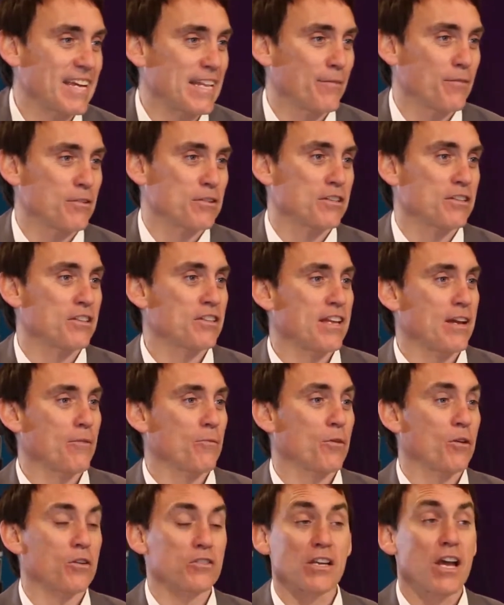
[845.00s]
television
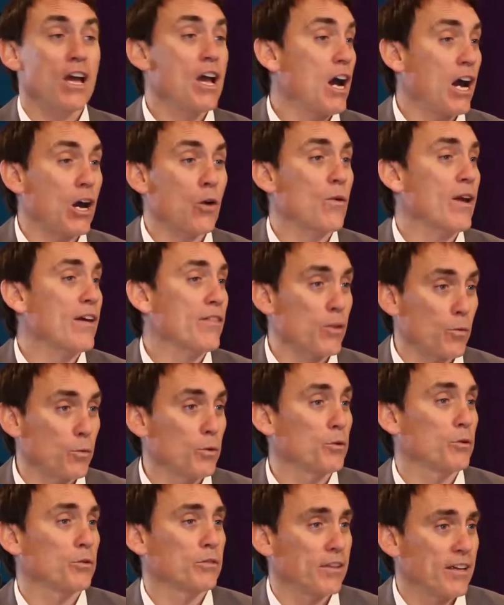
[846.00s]
networks around the
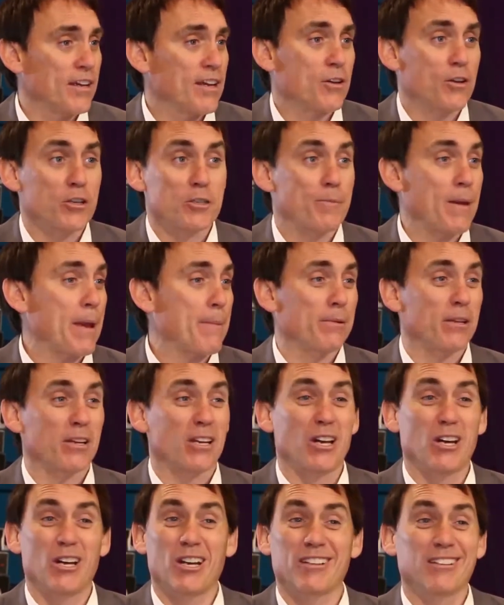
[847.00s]
world because people are
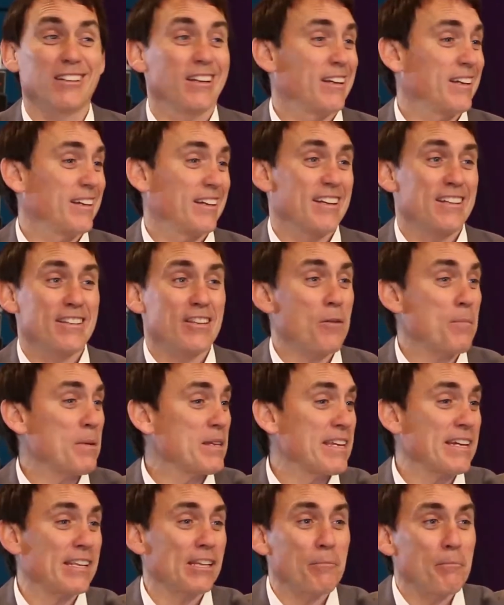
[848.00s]
going, don't be
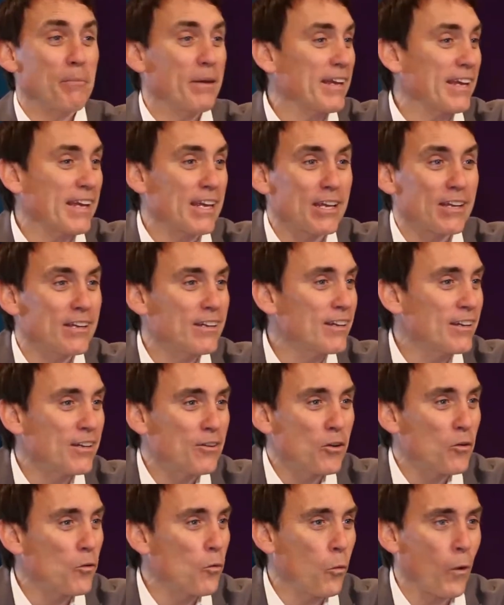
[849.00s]
telling me
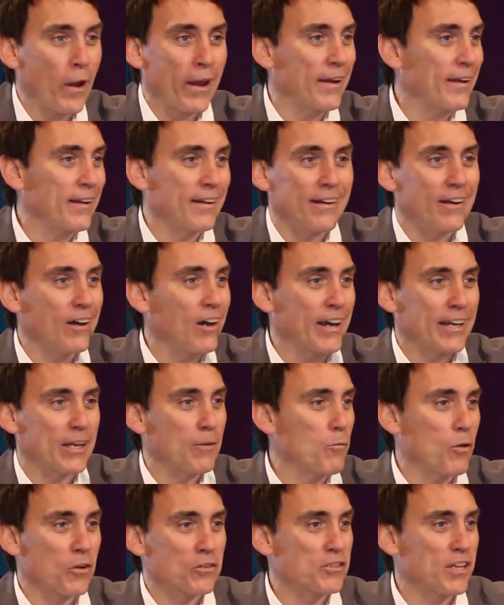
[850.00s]
when I
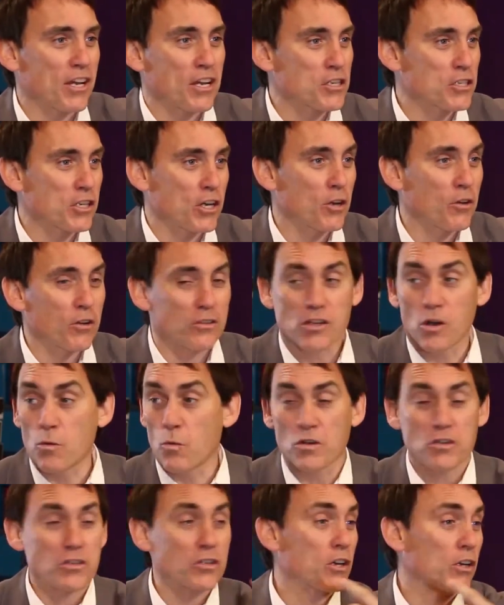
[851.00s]
can watch that show because I'll
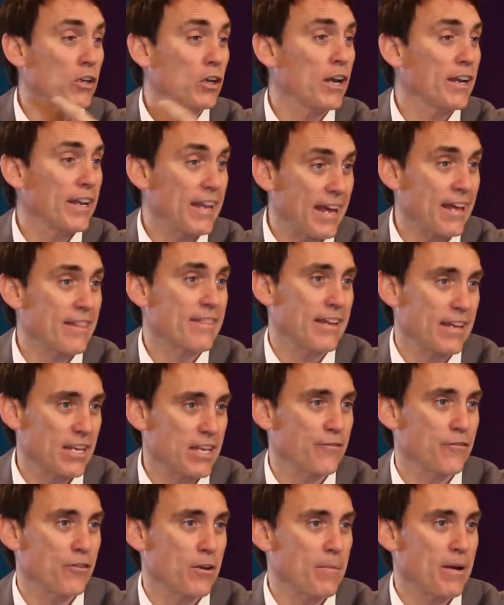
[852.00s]
watch it online now,
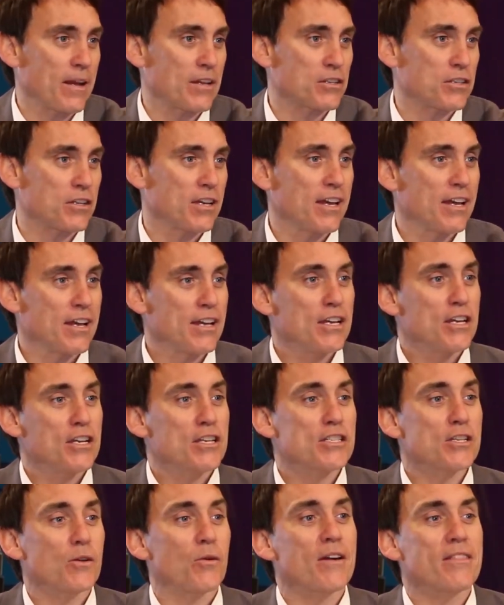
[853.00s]
thank you very much.
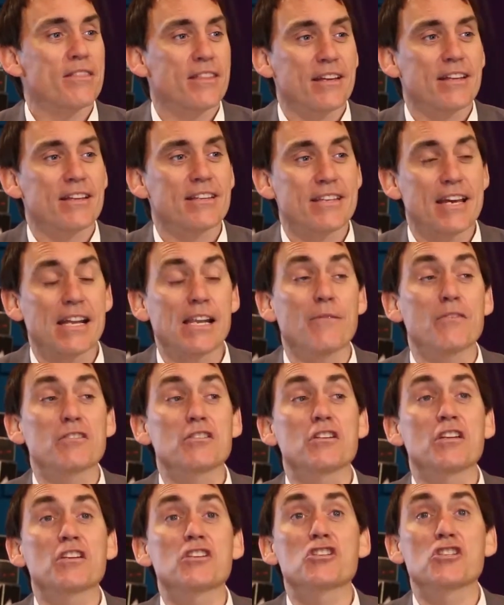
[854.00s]
So I think
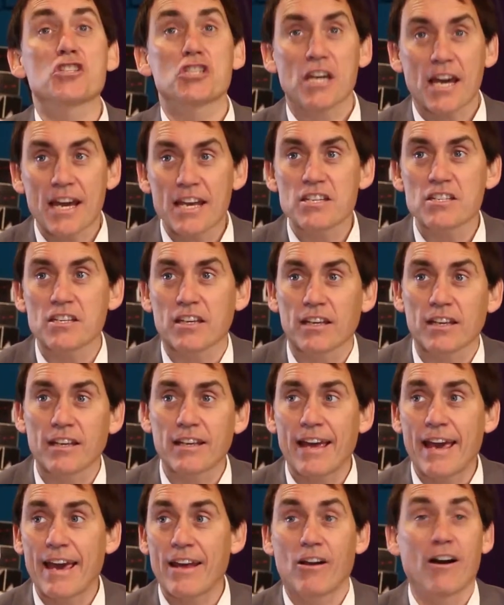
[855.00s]
television is
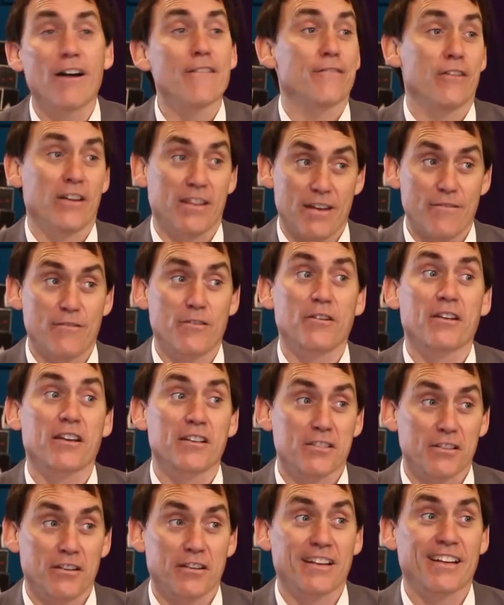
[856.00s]
changing and I find that very
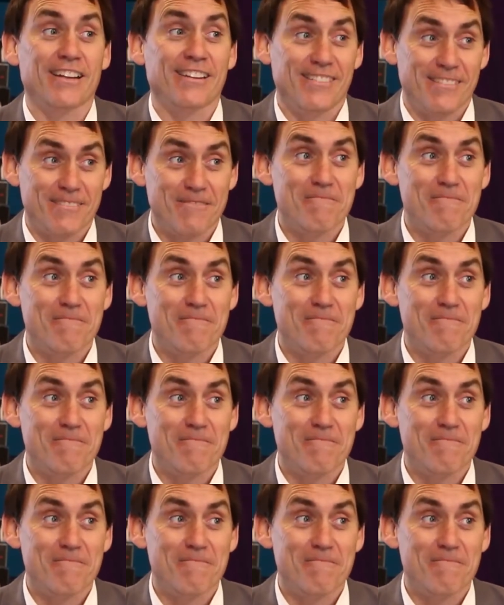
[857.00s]
exciting.